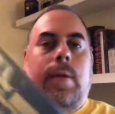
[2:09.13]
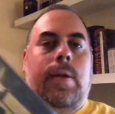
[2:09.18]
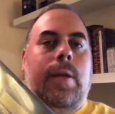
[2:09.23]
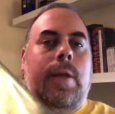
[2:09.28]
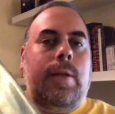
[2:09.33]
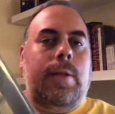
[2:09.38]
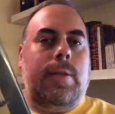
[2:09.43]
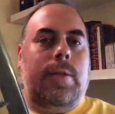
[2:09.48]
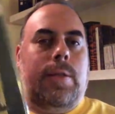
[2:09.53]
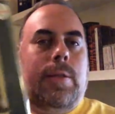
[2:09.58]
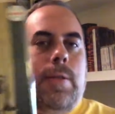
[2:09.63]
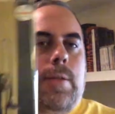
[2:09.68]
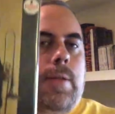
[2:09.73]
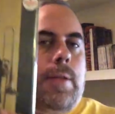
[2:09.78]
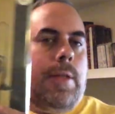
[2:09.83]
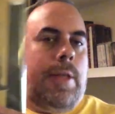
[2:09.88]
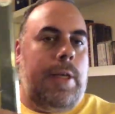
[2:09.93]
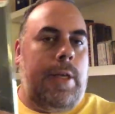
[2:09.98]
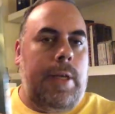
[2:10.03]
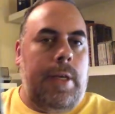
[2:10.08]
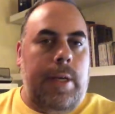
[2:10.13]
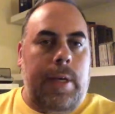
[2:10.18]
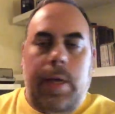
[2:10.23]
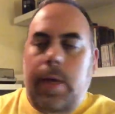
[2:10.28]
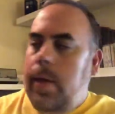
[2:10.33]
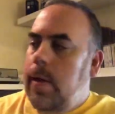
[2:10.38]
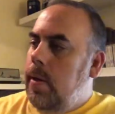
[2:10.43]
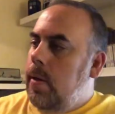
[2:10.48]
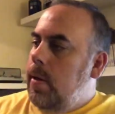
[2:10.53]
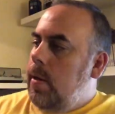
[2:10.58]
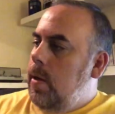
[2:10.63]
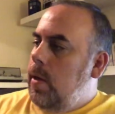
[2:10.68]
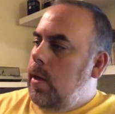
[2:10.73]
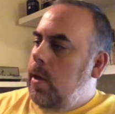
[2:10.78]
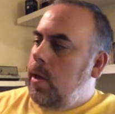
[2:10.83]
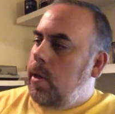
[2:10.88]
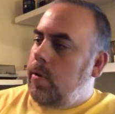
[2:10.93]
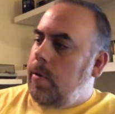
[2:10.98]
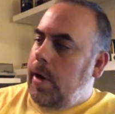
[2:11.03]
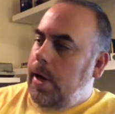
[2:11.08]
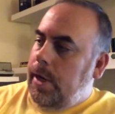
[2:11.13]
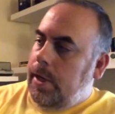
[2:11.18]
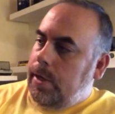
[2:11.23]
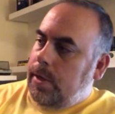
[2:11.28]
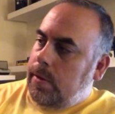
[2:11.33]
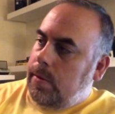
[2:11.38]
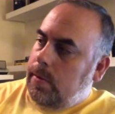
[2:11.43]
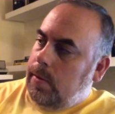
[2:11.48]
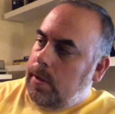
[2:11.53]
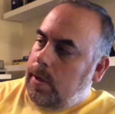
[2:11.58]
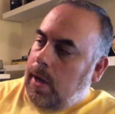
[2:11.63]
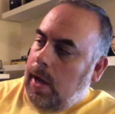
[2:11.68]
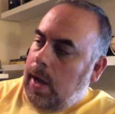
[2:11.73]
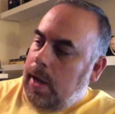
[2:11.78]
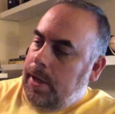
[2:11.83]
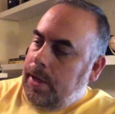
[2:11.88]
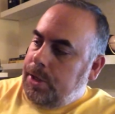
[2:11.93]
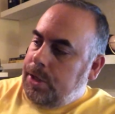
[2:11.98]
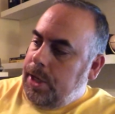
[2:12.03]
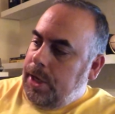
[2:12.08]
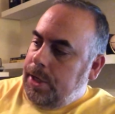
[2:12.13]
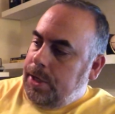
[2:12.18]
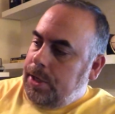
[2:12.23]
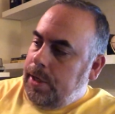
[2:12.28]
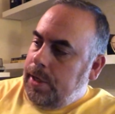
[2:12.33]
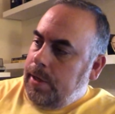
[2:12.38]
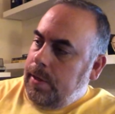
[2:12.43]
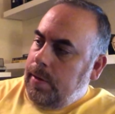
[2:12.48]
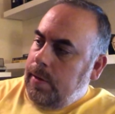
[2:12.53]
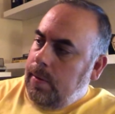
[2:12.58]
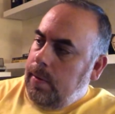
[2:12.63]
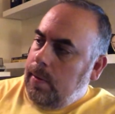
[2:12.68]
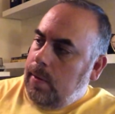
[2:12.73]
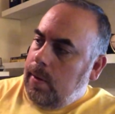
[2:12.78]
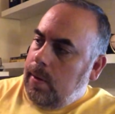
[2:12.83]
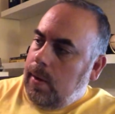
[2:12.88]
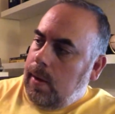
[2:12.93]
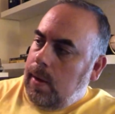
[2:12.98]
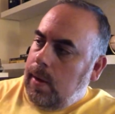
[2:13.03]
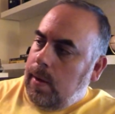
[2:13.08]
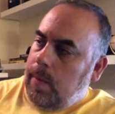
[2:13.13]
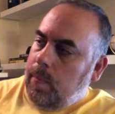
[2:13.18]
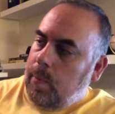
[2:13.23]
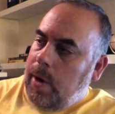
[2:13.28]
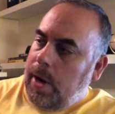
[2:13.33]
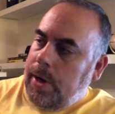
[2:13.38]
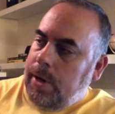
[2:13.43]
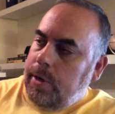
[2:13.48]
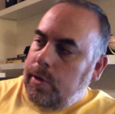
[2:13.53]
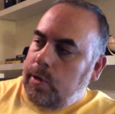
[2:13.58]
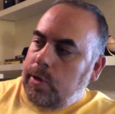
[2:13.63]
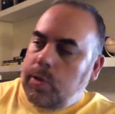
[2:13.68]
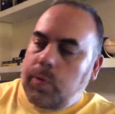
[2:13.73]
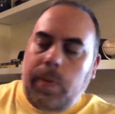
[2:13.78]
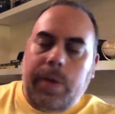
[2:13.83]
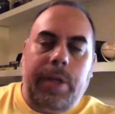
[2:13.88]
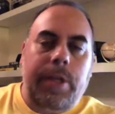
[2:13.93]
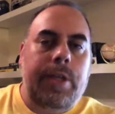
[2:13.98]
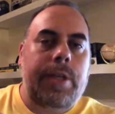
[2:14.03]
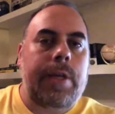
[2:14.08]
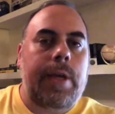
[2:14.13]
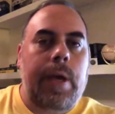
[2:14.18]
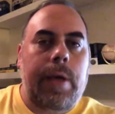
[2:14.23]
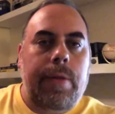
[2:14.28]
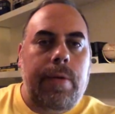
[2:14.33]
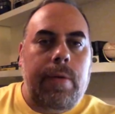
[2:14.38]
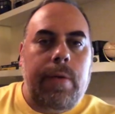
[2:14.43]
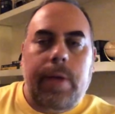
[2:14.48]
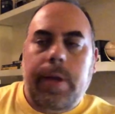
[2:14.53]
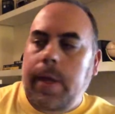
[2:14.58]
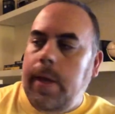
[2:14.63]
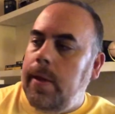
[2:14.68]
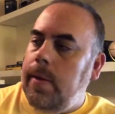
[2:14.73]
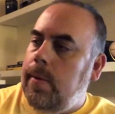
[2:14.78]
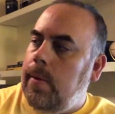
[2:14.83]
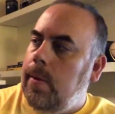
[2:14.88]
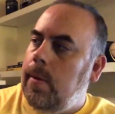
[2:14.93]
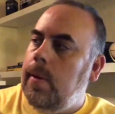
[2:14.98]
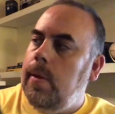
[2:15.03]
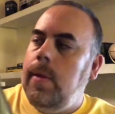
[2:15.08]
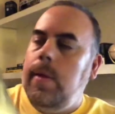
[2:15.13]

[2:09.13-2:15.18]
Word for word: Next, the great Kai and J.J., brand new Swinging Together Again.